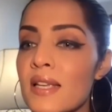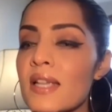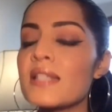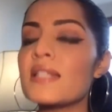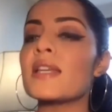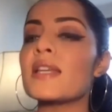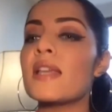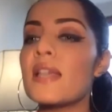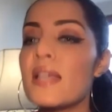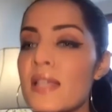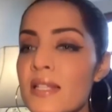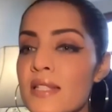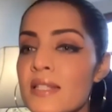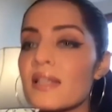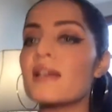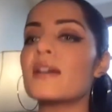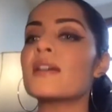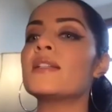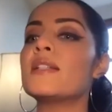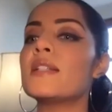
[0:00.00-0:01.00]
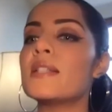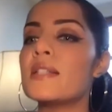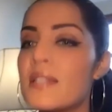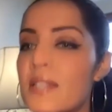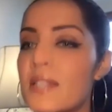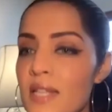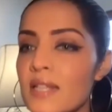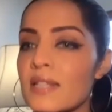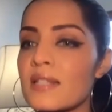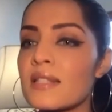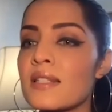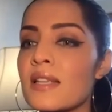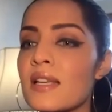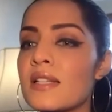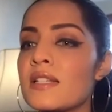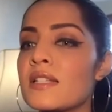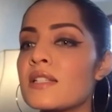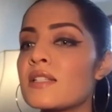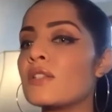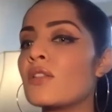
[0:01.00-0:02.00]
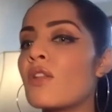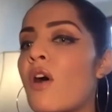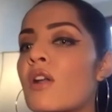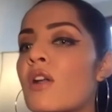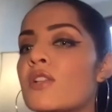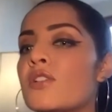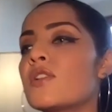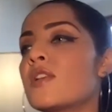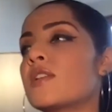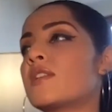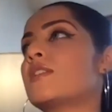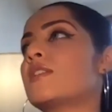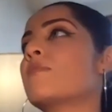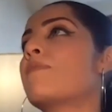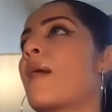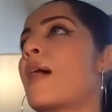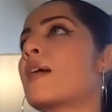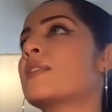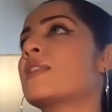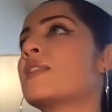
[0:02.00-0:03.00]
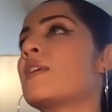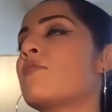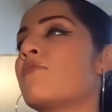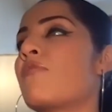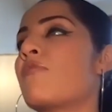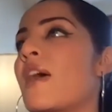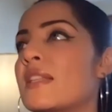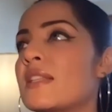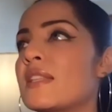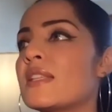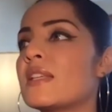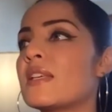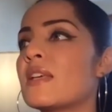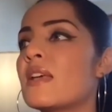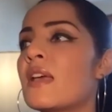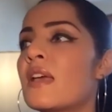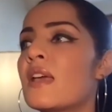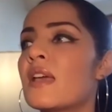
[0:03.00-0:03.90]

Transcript: It is a disease. It is not just a passing fancy.